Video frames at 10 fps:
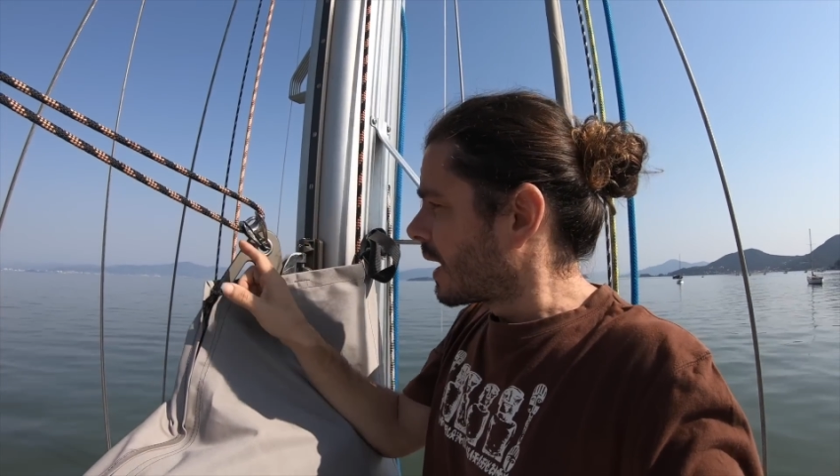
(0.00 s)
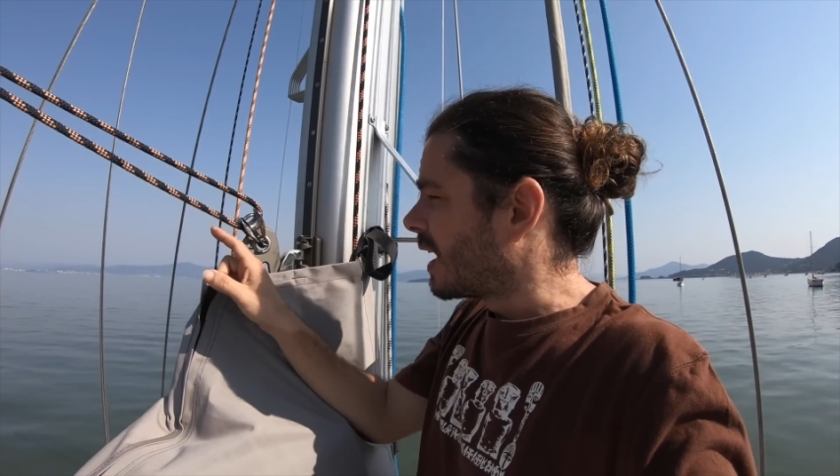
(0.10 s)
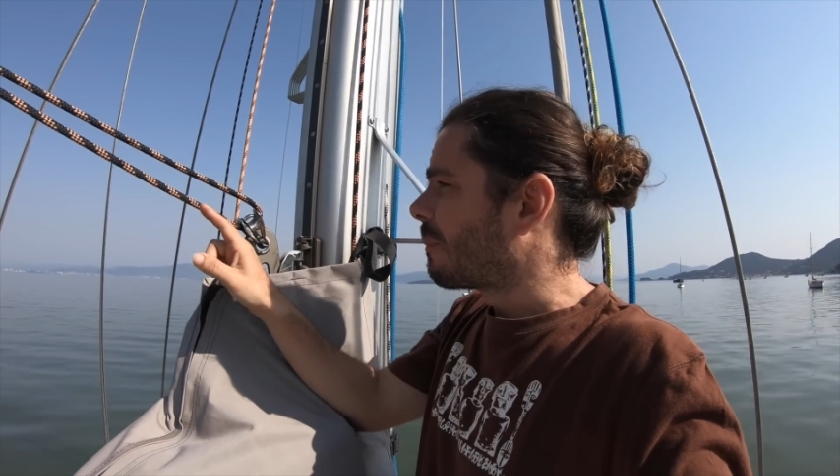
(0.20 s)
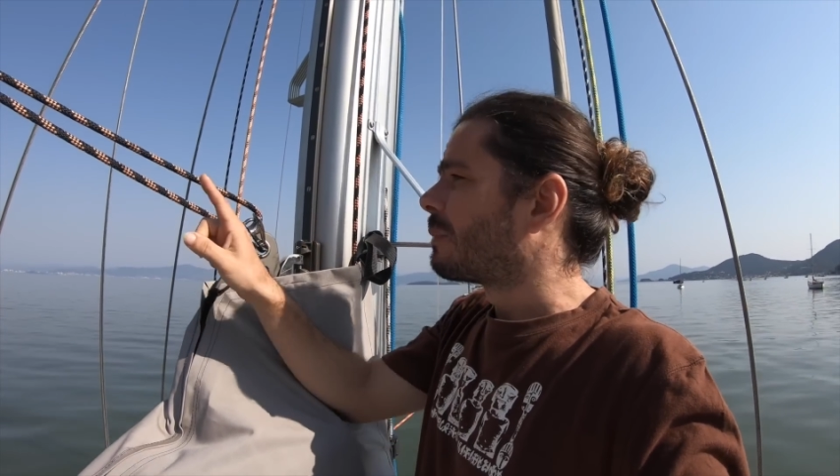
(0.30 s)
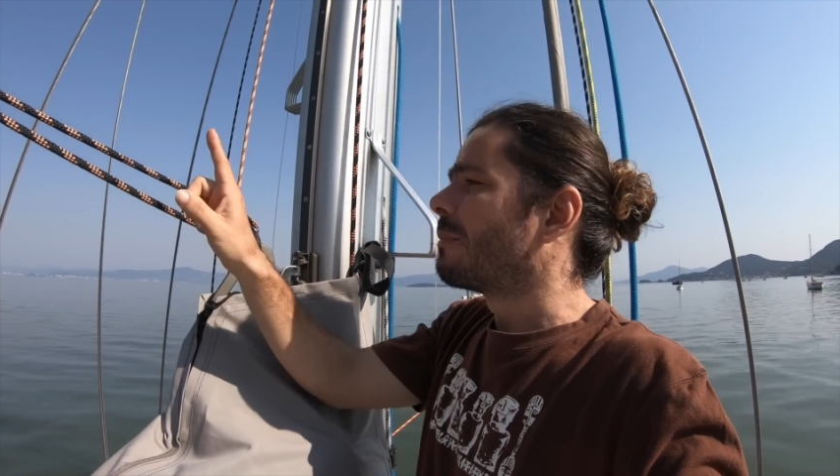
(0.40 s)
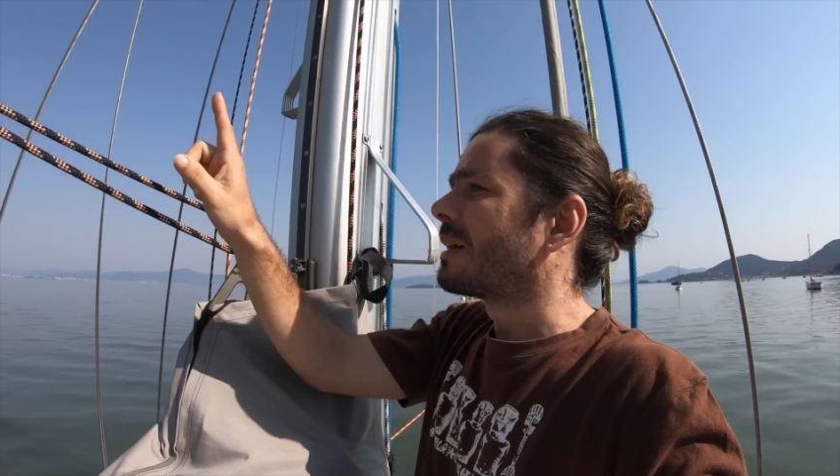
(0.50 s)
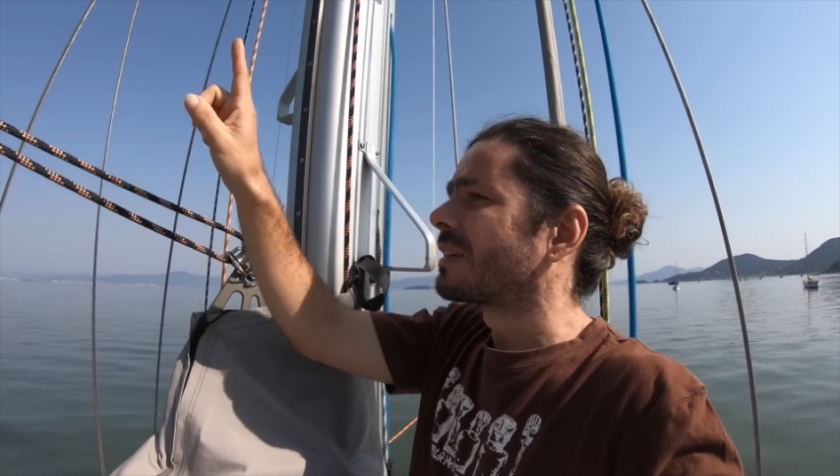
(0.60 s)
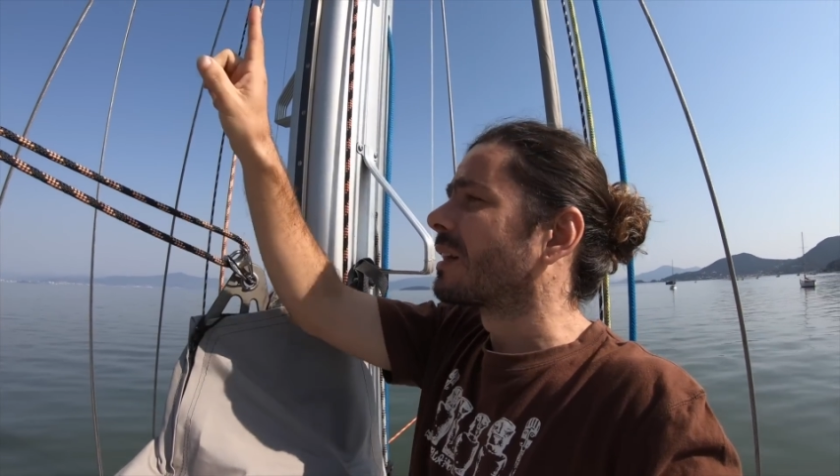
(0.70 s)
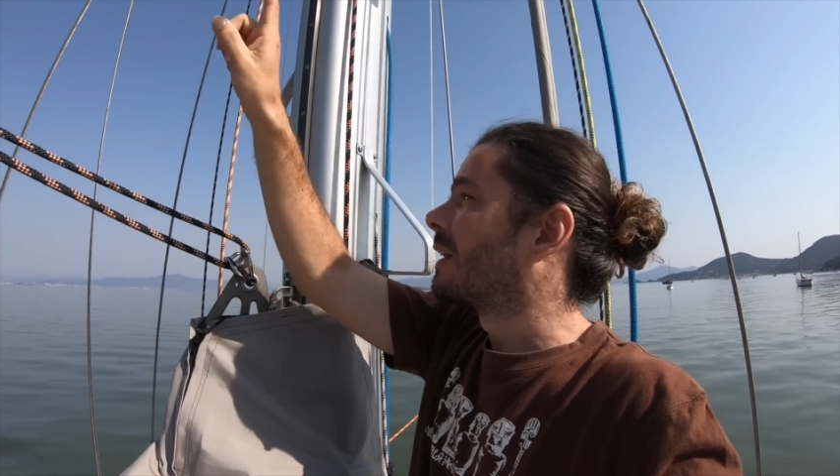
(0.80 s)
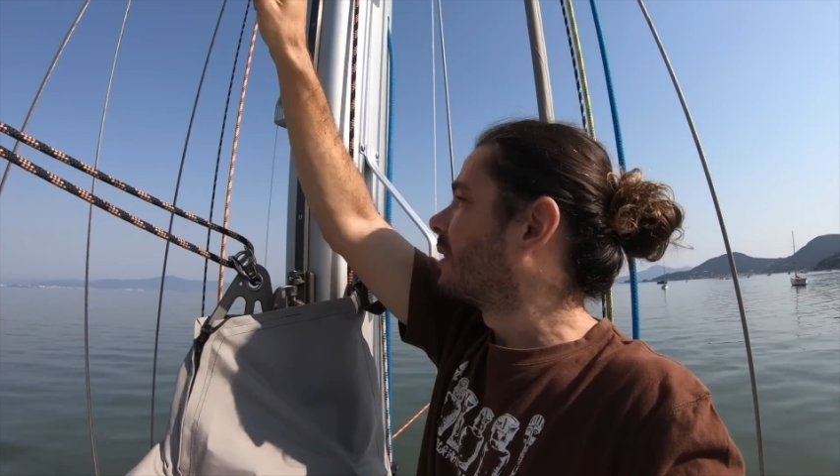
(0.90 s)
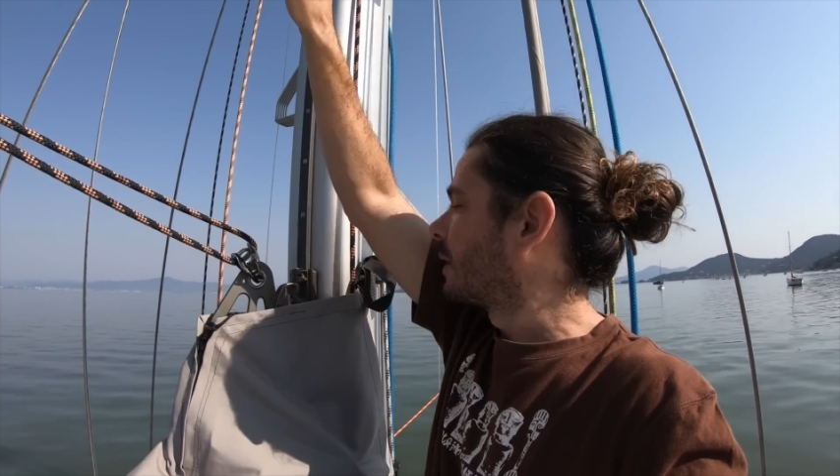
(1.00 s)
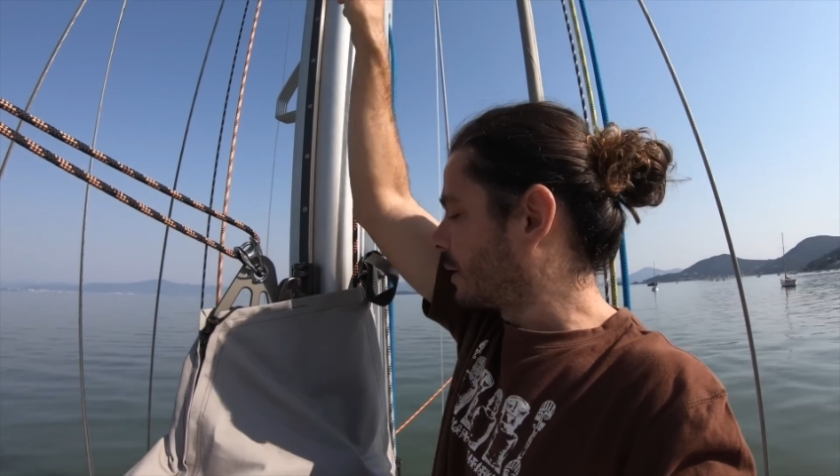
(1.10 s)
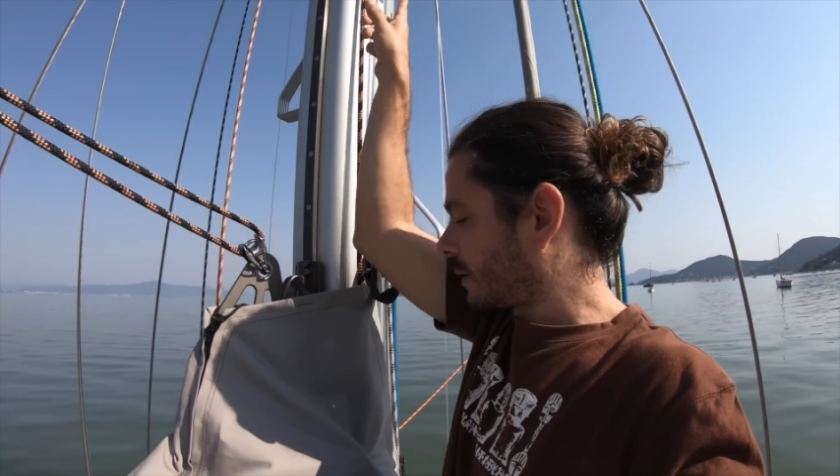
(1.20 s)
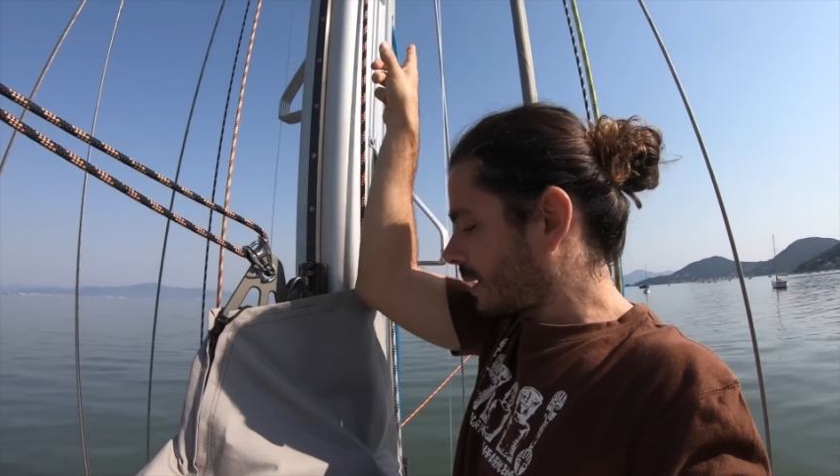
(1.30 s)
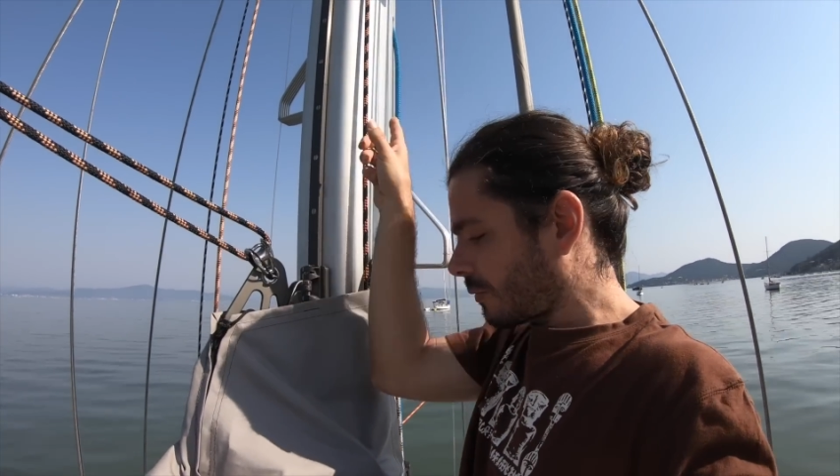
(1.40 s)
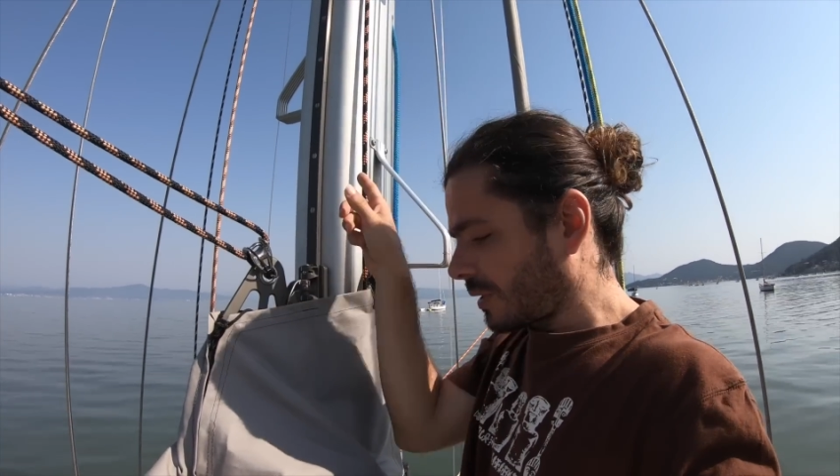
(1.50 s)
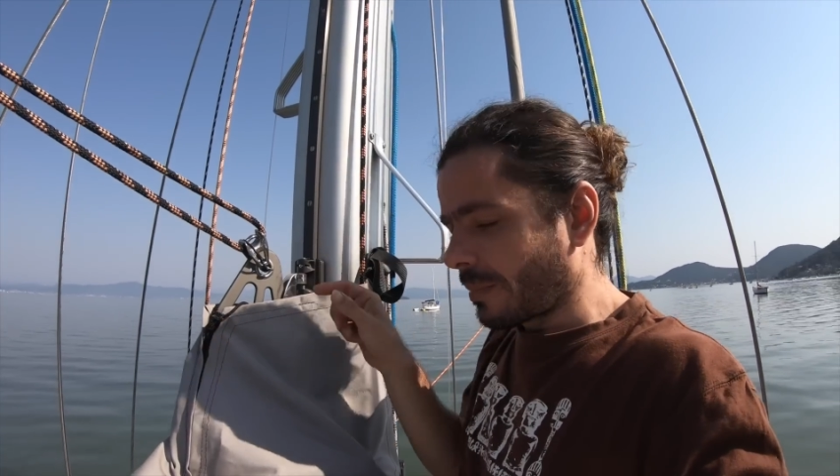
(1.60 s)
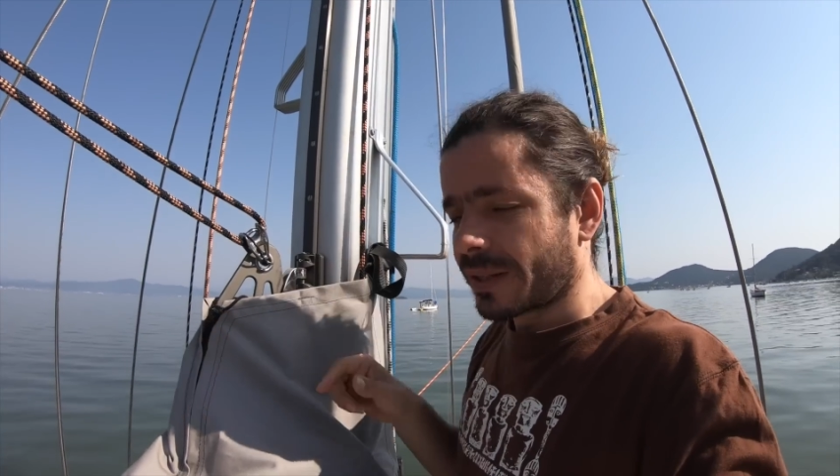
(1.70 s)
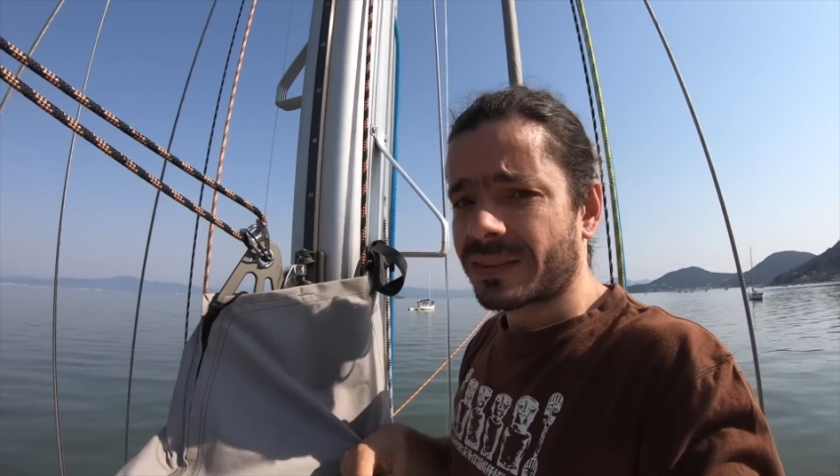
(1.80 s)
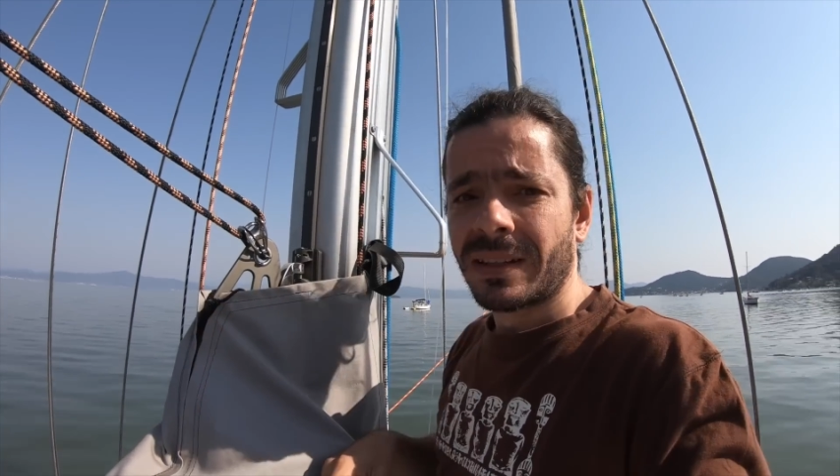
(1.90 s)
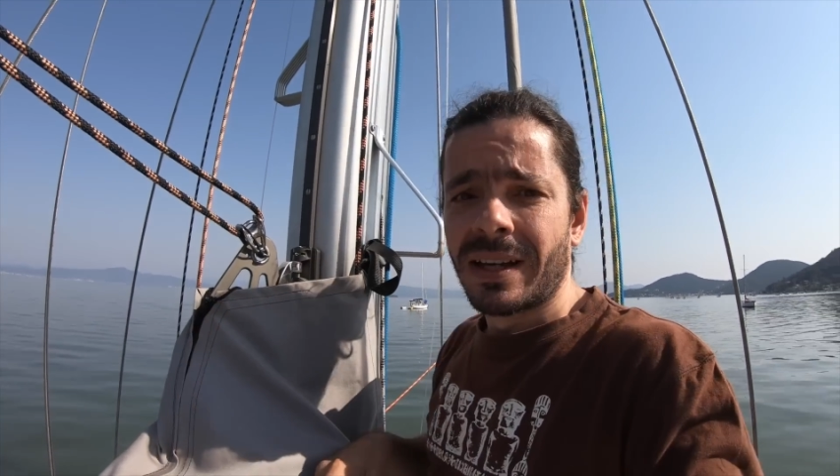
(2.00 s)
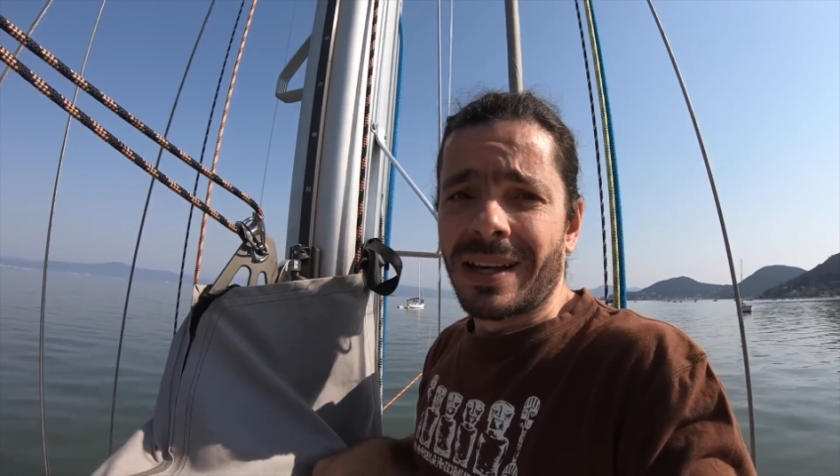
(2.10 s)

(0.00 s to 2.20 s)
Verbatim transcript: up the mess again and then down the mess